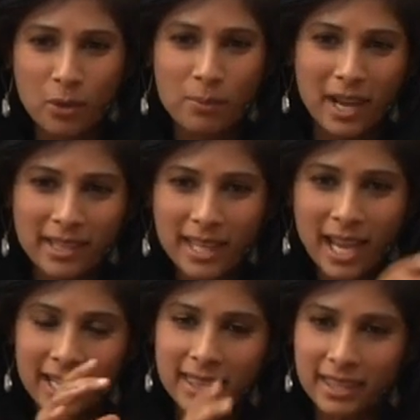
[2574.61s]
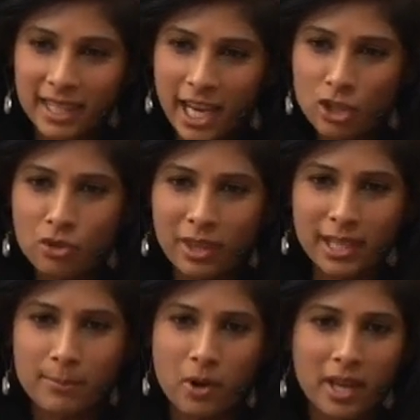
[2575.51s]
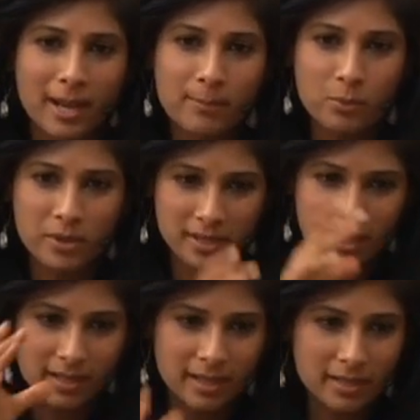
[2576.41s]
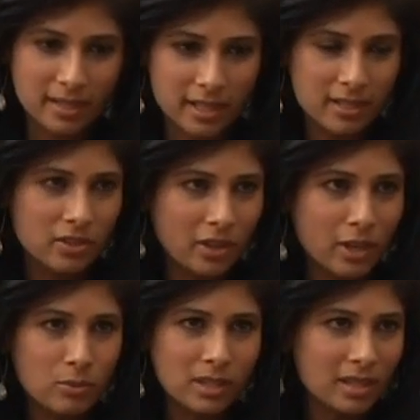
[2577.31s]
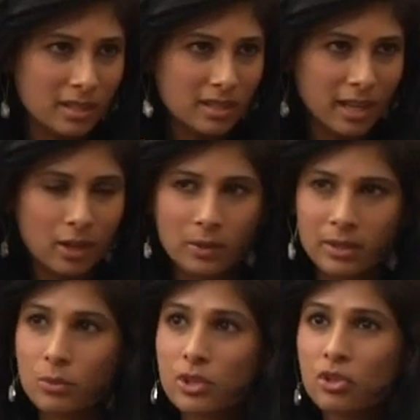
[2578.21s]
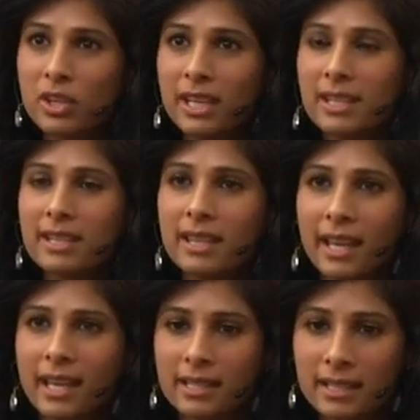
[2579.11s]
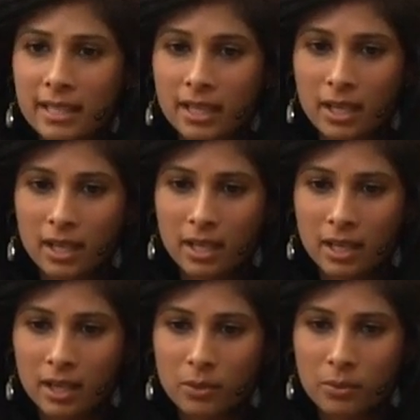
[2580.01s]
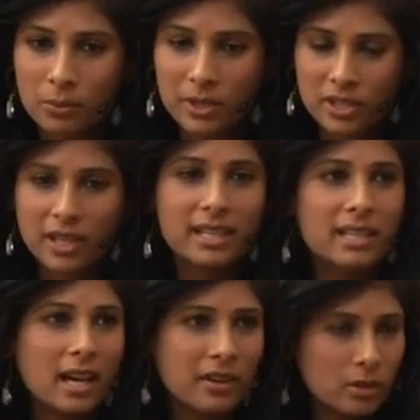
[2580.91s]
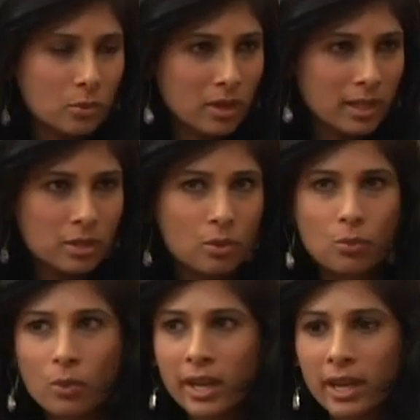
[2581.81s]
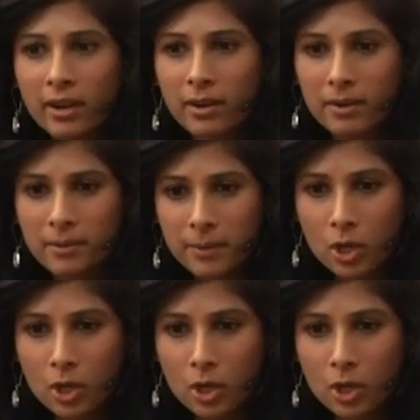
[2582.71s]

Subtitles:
So I think the issue that he brought up is genuine and it's sanguine, which is that we certainly are in a world where,